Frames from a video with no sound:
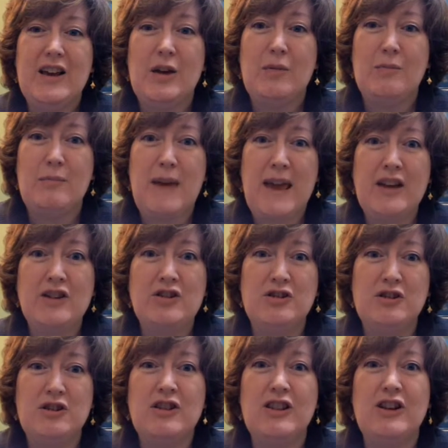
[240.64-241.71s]
and make
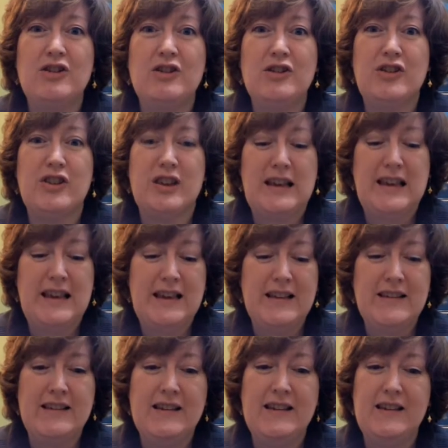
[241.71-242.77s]
sure there's
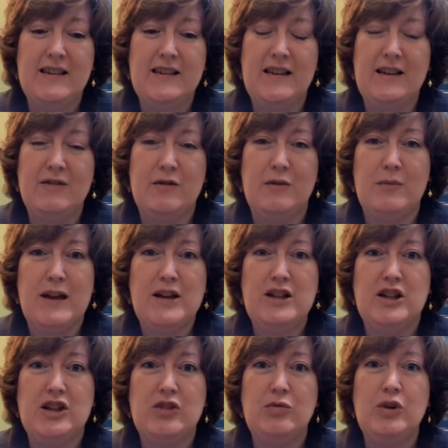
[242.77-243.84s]
easy
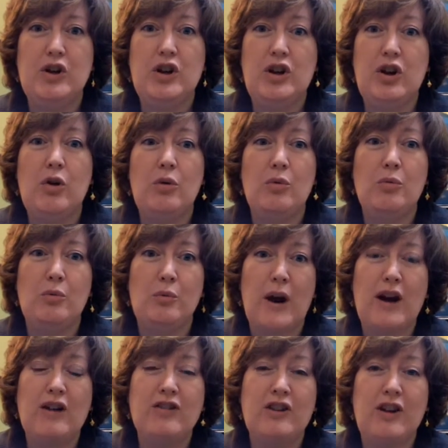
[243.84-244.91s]
information where you know
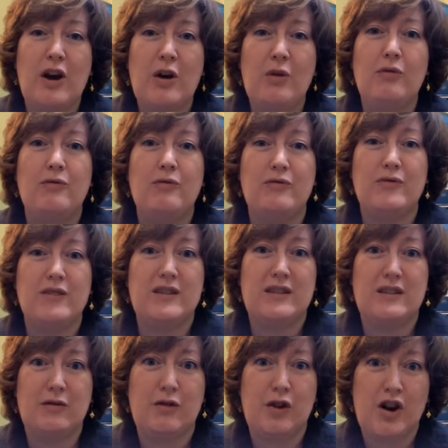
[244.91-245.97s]
where to go
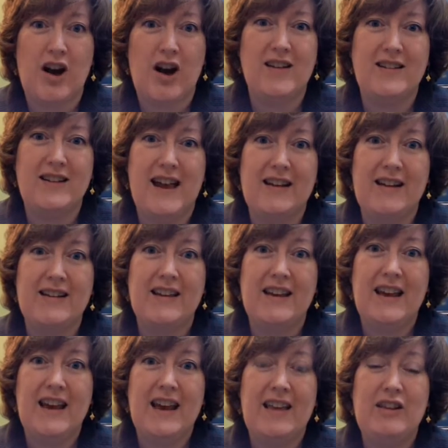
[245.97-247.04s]
for contact
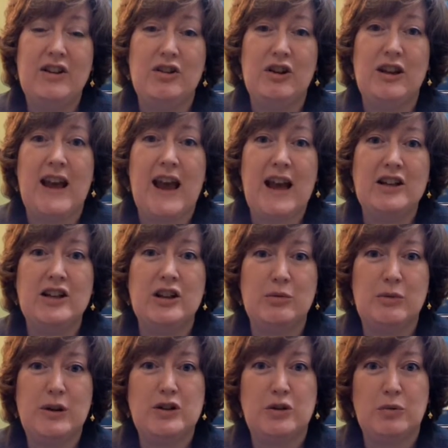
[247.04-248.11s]
and that you can
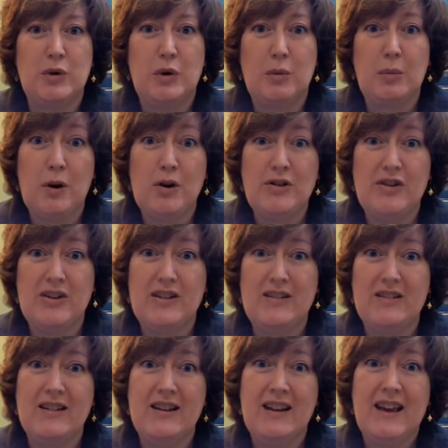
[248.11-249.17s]
actually reach a real
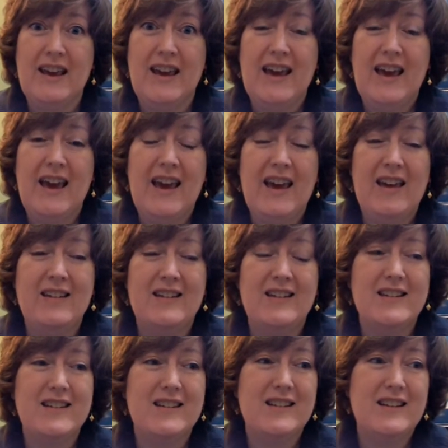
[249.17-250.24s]
person.
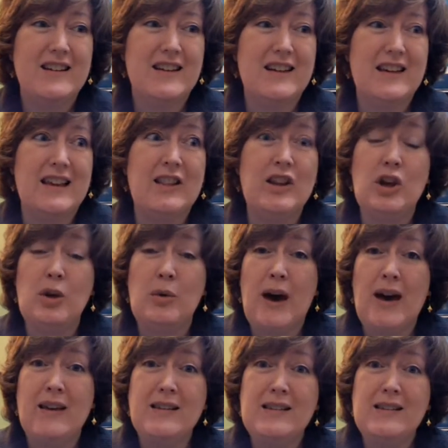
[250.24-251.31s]
And in the
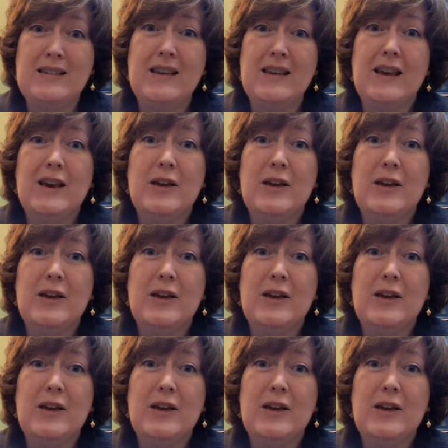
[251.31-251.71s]
U.S.,